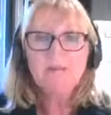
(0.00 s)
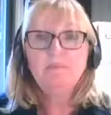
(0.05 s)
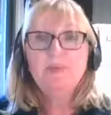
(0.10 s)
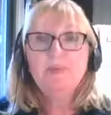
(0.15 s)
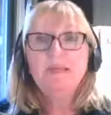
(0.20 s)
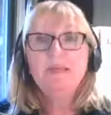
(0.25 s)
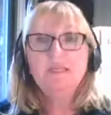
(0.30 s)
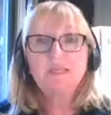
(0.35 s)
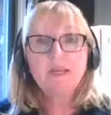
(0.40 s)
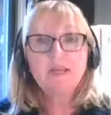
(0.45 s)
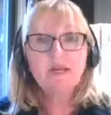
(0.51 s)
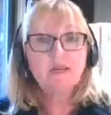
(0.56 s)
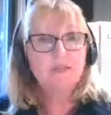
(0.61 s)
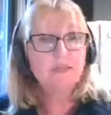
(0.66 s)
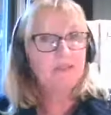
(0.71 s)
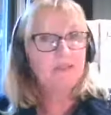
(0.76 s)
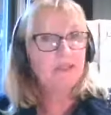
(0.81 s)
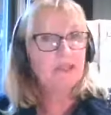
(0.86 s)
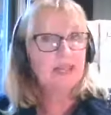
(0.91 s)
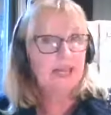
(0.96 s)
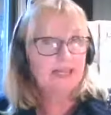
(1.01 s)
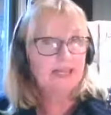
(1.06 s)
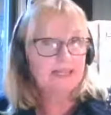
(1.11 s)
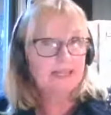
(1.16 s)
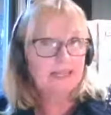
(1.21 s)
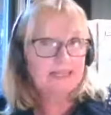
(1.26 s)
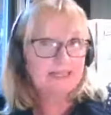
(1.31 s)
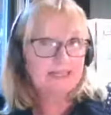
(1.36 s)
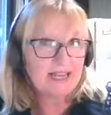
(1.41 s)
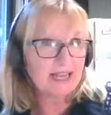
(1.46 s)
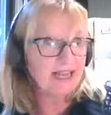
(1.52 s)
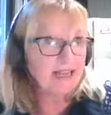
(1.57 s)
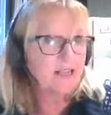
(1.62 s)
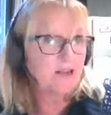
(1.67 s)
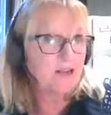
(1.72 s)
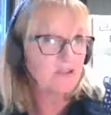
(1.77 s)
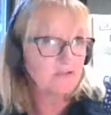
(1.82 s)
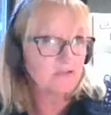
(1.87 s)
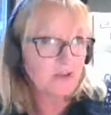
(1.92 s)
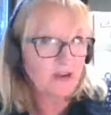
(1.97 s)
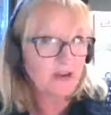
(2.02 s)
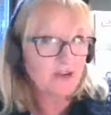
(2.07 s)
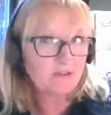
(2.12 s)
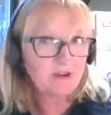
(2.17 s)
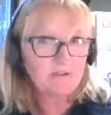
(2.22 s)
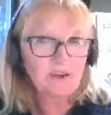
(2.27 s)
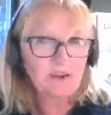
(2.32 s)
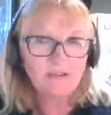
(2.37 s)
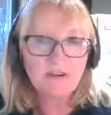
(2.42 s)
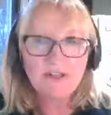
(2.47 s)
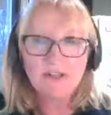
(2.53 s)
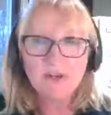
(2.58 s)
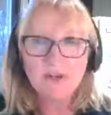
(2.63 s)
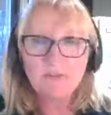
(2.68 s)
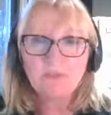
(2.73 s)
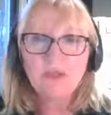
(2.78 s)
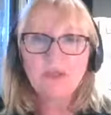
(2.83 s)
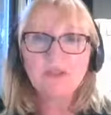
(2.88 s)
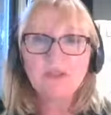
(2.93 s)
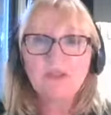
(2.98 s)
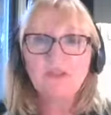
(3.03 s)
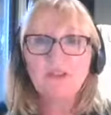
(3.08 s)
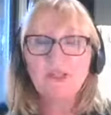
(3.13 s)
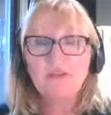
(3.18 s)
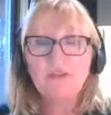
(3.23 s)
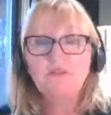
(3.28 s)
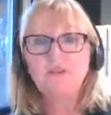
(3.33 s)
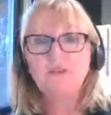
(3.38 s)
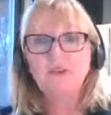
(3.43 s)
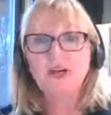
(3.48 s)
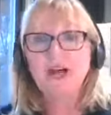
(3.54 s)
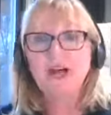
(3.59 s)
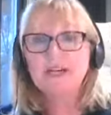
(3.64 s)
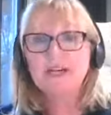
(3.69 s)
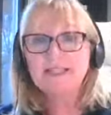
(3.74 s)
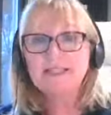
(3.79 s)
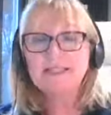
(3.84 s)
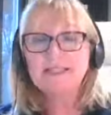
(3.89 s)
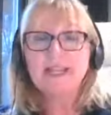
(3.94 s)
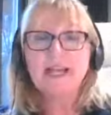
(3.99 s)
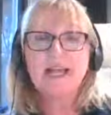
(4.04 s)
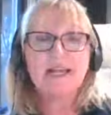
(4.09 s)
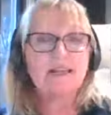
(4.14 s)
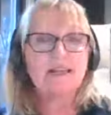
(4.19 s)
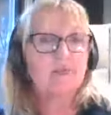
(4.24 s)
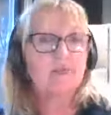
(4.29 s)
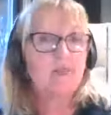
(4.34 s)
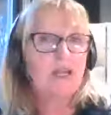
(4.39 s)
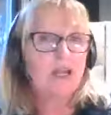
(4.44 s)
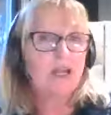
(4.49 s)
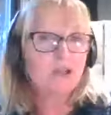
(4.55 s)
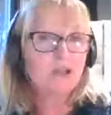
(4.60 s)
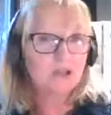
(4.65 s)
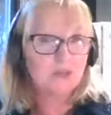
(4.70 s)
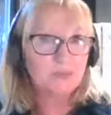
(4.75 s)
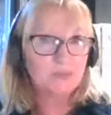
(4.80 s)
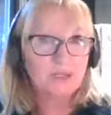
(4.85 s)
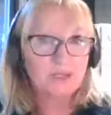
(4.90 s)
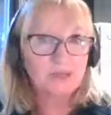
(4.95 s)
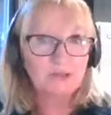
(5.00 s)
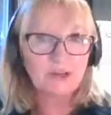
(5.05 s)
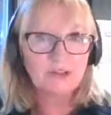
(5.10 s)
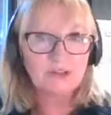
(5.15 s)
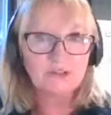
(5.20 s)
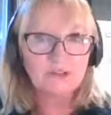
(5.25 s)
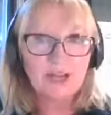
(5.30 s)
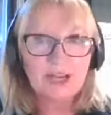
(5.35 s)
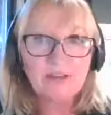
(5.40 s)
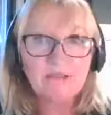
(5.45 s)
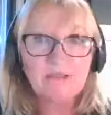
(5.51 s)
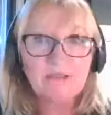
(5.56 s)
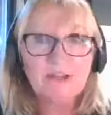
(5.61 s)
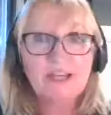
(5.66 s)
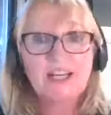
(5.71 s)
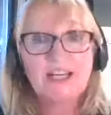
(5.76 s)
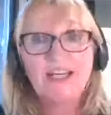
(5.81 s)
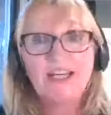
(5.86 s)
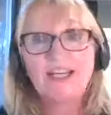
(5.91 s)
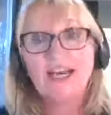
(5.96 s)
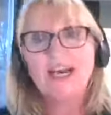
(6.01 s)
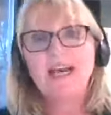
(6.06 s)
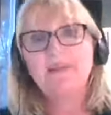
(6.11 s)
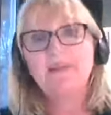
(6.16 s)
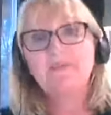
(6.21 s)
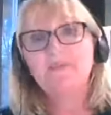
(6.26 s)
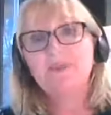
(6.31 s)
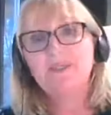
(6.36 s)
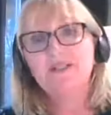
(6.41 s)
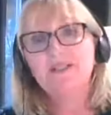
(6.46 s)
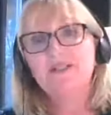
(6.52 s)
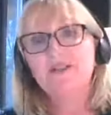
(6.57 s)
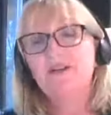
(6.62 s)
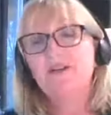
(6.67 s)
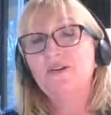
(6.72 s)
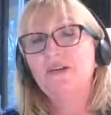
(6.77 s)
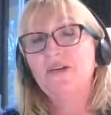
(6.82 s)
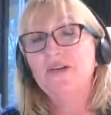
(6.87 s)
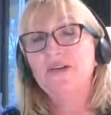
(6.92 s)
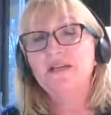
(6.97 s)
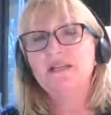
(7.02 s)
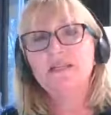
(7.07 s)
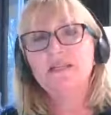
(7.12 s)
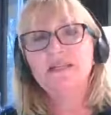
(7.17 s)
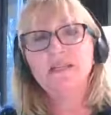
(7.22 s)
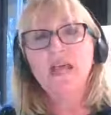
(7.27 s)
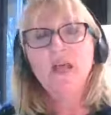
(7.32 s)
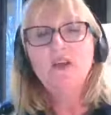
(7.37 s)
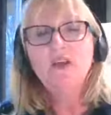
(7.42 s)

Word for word: Biltong, as I said, very, very topical for us as we are Goodwill and Growth for Africa, and Biltong is